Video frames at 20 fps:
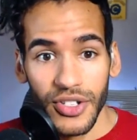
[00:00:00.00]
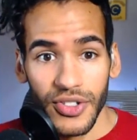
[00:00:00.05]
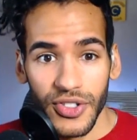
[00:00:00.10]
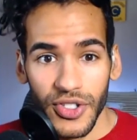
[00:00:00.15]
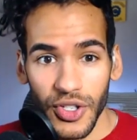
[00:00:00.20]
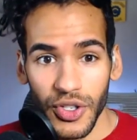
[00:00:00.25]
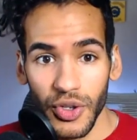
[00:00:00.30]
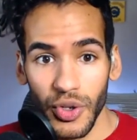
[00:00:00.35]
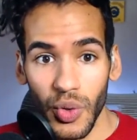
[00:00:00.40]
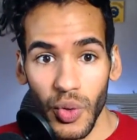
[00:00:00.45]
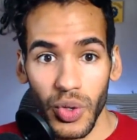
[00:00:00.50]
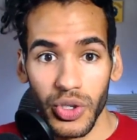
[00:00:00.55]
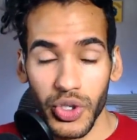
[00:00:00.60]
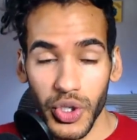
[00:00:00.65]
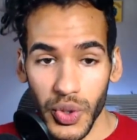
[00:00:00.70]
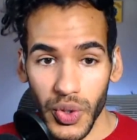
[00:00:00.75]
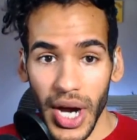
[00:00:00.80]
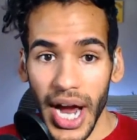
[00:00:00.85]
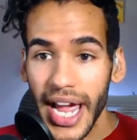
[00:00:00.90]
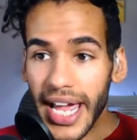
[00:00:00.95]
to
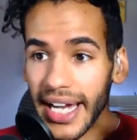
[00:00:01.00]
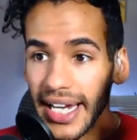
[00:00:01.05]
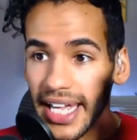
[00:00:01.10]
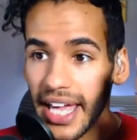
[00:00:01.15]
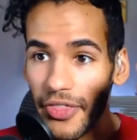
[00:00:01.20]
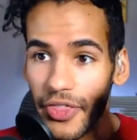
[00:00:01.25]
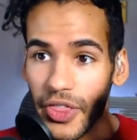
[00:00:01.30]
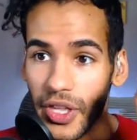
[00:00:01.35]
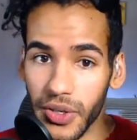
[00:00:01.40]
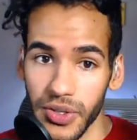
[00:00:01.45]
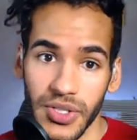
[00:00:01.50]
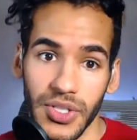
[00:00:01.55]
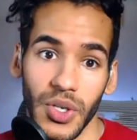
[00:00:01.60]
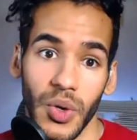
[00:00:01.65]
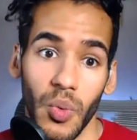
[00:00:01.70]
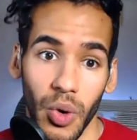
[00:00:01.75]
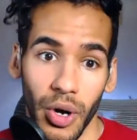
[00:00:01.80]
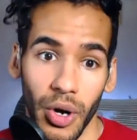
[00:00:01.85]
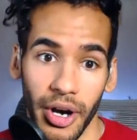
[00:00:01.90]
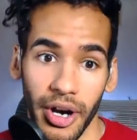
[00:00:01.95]
try and get those to
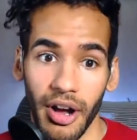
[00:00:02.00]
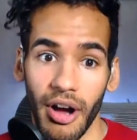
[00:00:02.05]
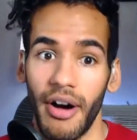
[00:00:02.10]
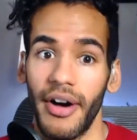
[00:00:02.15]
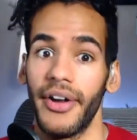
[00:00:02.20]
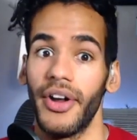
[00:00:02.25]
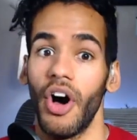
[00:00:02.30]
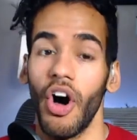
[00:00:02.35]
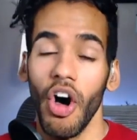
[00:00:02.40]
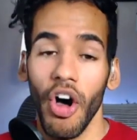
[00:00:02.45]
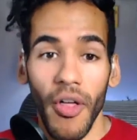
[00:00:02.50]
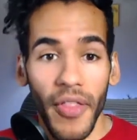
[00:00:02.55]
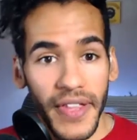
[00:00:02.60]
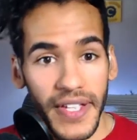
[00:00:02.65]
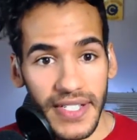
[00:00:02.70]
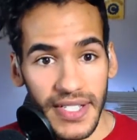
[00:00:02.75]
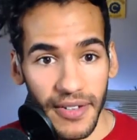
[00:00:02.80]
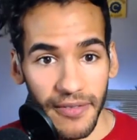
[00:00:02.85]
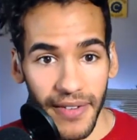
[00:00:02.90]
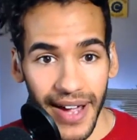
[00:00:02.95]
work on all
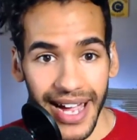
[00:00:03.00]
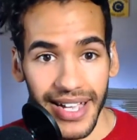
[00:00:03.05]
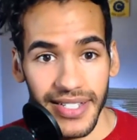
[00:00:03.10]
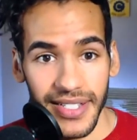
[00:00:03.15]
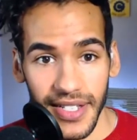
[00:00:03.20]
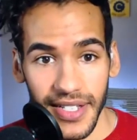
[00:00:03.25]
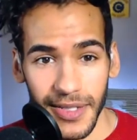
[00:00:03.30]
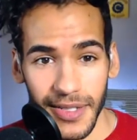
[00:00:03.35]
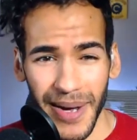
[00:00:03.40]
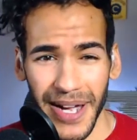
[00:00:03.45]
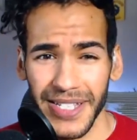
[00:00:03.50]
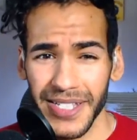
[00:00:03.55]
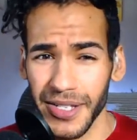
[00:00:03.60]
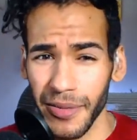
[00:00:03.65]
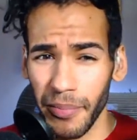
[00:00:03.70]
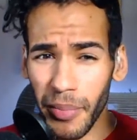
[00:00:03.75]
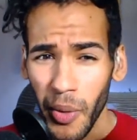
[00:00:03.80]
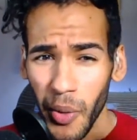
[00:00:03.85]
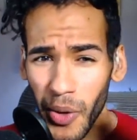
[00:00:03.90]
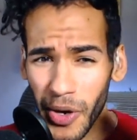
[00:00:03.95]
these devices by
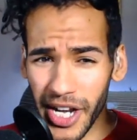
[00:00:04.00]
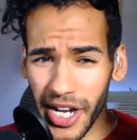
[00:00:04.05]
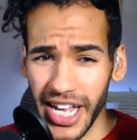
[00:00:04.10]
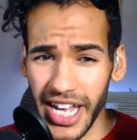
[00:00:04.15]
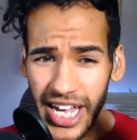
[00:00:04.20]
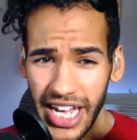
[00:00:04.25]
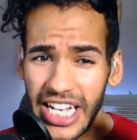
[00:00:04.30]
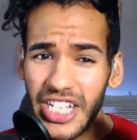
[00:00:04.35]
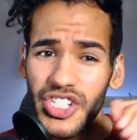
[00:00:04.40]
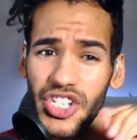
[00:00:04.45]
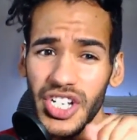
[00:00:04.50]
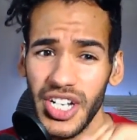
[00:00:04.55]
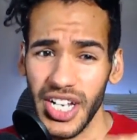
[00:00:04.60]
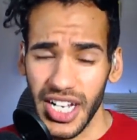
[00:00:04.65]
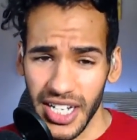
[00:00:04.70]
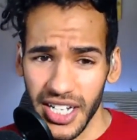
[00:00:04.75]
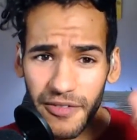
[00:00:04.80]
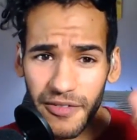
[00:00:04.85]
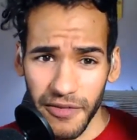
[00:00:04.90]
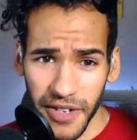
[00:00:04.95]
supporting each and
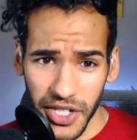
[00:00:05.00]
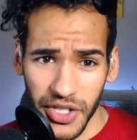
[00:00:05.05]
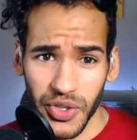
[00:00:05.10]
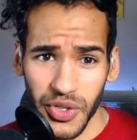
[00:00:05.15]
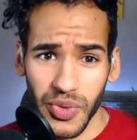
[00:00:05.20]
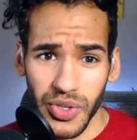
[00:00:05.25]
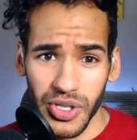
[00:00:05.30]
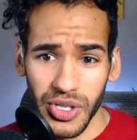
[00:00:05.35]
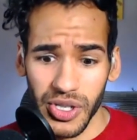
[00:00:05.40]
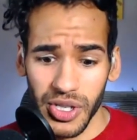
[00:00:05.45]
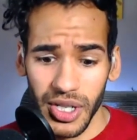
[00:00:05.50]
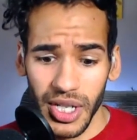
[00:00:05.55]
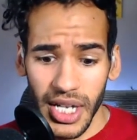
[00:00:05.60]
individual